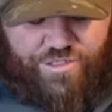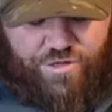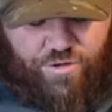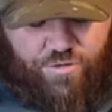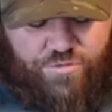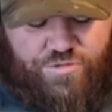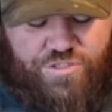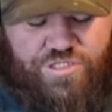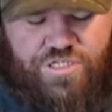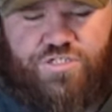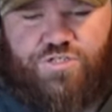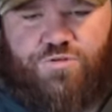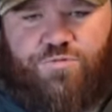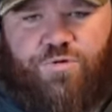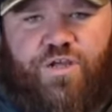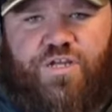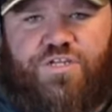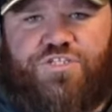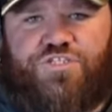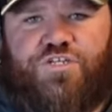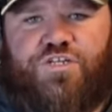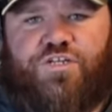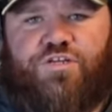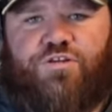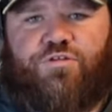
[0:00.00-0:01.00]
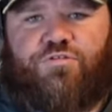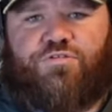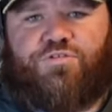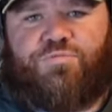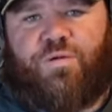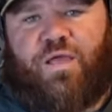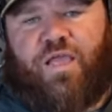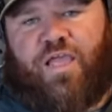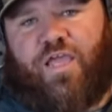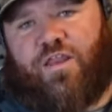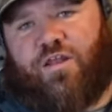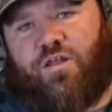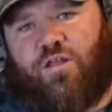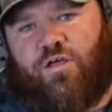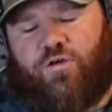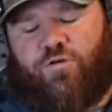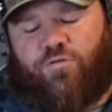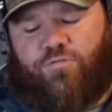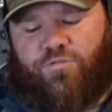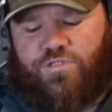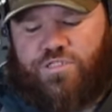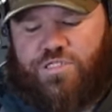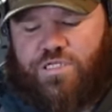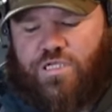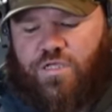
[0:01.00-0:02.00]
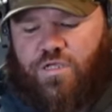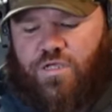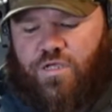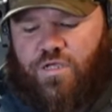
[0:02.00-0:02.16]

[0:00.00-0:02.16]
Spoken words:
whole situation and do some hand loads.